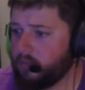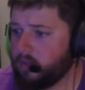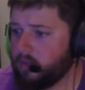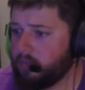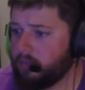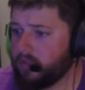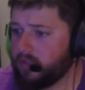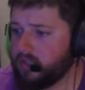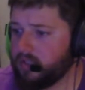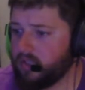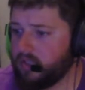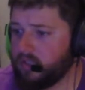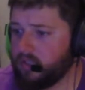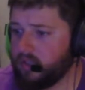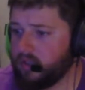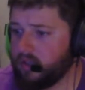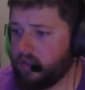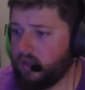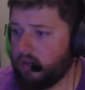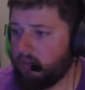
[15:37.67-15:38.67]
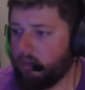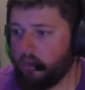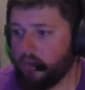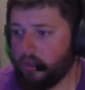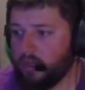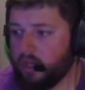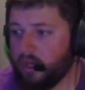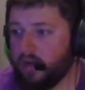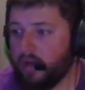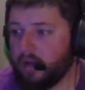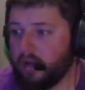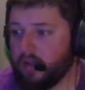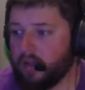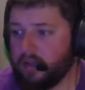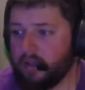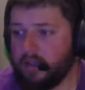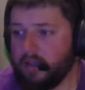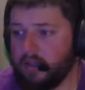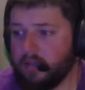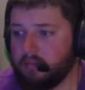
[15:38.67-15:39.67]
because I did a lot more
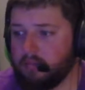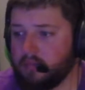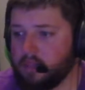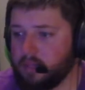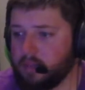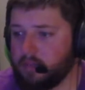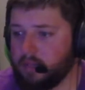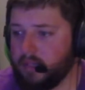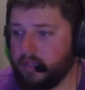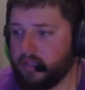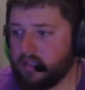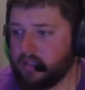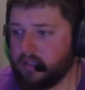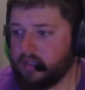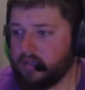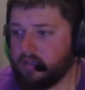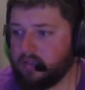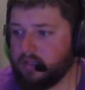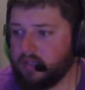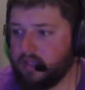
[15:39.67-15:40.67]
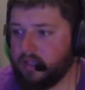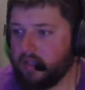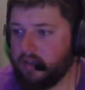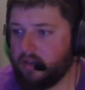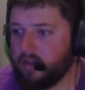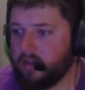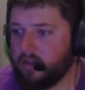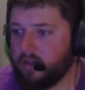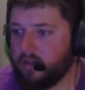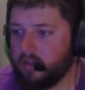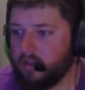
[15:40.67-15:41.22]
cutting and splicing together